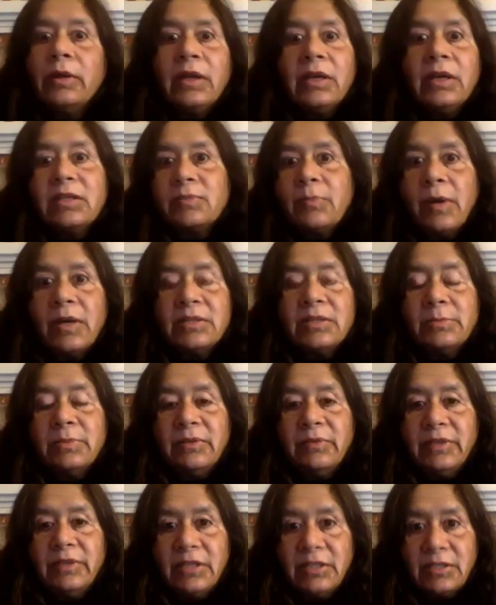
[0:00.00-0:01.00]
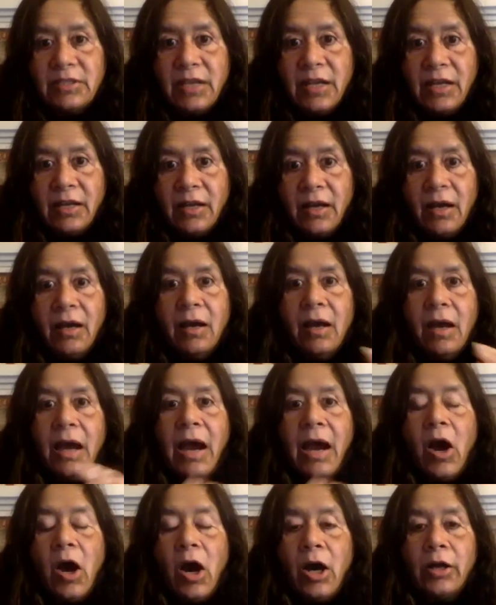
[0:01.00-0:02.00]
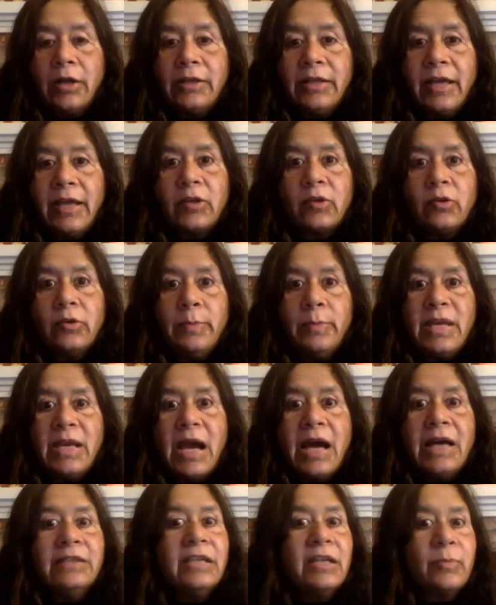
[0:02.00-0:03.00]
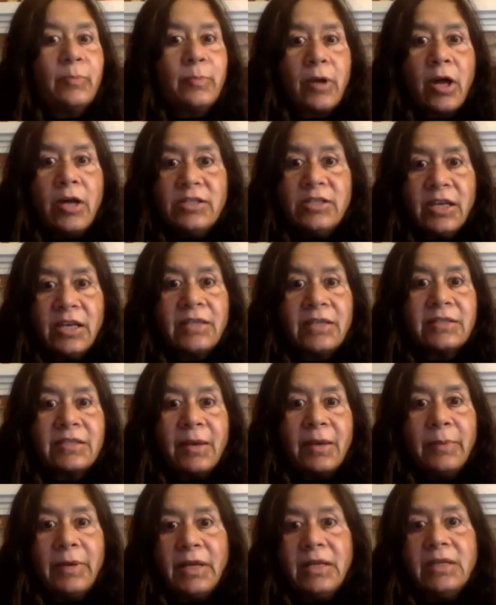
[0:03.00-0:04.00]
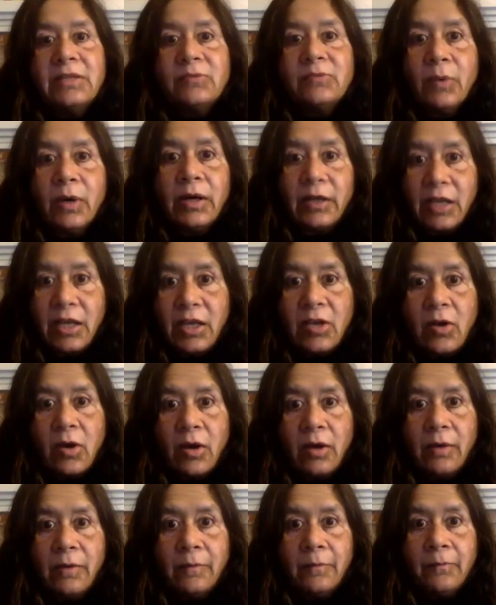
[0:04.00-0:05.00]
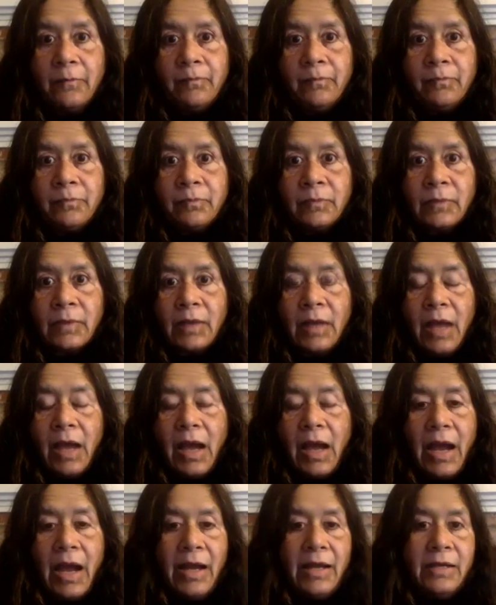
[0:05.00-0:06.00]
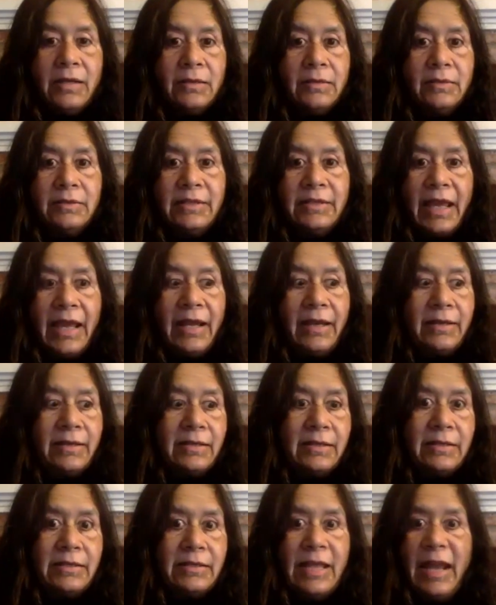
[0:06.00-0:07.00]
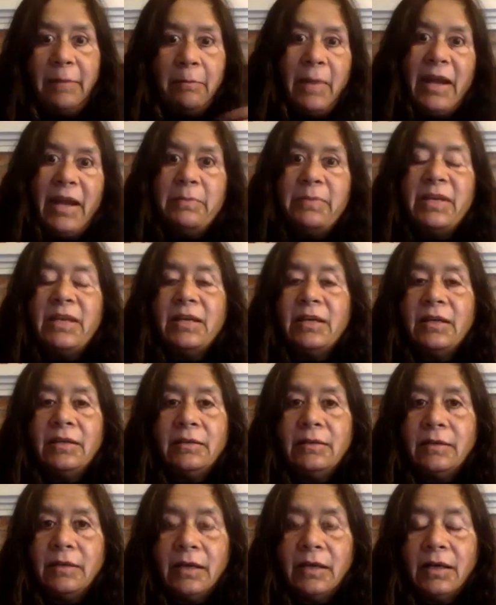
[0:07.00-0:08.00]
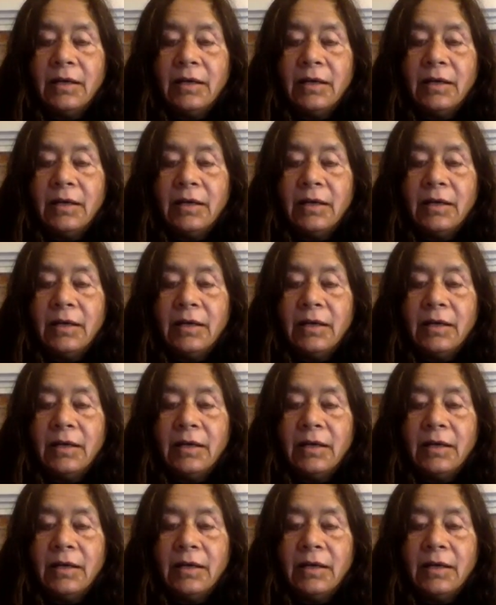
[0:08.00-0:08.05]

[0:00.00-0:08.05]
things possible with this data, or there could be other projects somebody is working on, and that might be an